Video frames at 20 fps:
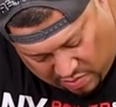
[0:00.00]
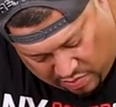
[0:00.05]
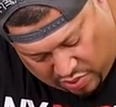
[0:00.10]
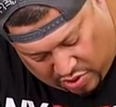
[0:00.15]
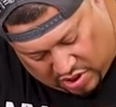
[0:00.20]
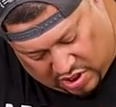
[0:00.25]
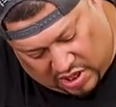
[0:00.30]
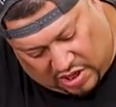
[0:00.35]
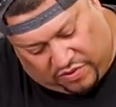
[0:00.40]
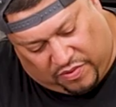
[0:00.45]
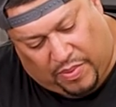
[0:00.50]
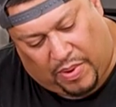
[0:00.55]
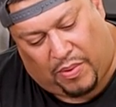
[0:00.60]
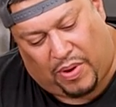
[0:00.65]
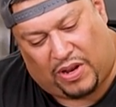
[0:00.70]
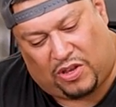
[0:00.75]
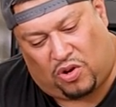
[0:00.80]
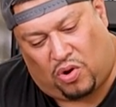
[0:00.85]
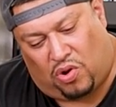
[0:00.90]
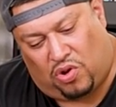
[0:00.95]
put this, remember
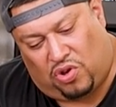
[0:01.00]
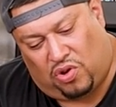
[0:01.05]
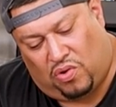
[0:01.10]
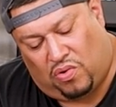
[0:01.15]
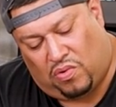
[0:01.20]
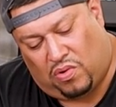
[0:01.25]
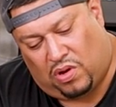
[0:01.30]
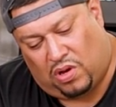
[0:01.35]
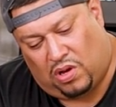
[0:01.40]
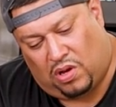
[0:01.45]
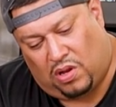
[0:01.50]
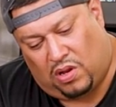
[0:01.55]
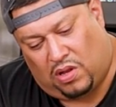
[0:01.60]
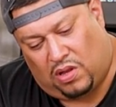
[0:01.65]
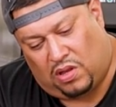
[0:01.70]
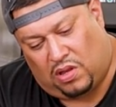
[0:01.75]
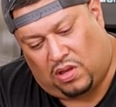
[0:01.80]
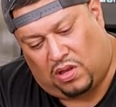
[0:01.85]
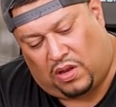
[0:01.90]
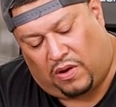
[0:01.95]
what I told you,
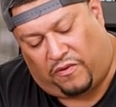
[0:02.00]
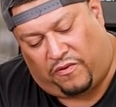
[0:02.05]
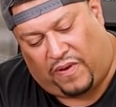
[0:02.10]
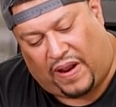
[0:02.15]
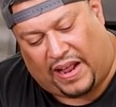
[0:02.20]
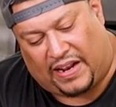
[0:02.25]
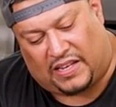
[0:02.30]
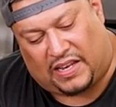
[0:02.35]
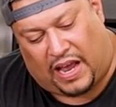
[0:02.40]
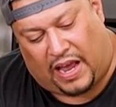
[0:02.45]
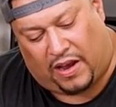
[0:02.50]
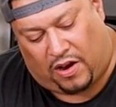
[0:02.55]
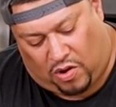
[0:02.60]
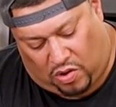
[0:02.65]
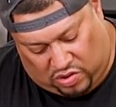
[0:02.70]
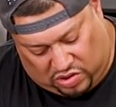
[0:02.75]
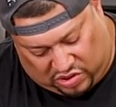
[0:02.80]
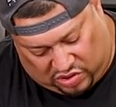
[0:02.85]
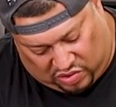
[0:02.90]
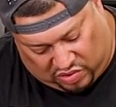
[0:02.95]
the flat side
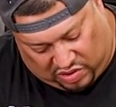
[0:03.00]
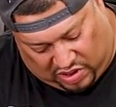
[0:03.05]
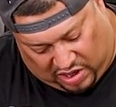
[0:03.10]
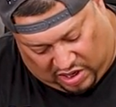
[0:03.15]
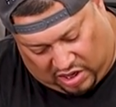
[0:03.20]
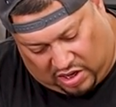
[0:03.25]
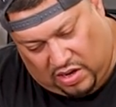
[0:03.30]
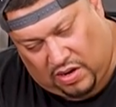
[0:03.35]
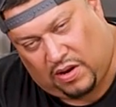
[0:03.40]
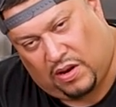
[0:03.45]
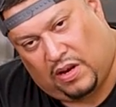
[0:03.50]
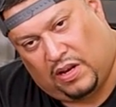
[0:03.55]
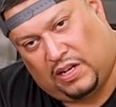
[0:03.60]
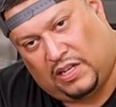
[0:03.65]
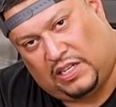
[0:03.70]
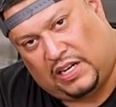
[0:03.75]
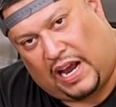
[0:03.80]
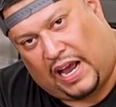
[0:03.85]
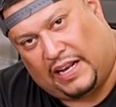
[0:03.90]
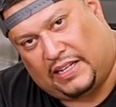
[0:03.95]
goes to the
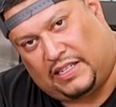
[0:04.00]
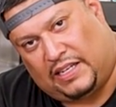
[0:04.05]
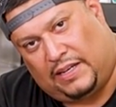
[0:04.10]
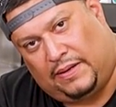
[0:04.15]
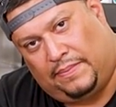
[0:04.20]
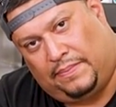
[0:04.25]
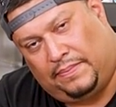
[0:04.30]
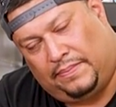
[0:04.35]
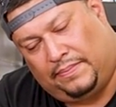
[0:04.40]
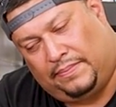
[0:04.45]
chassis.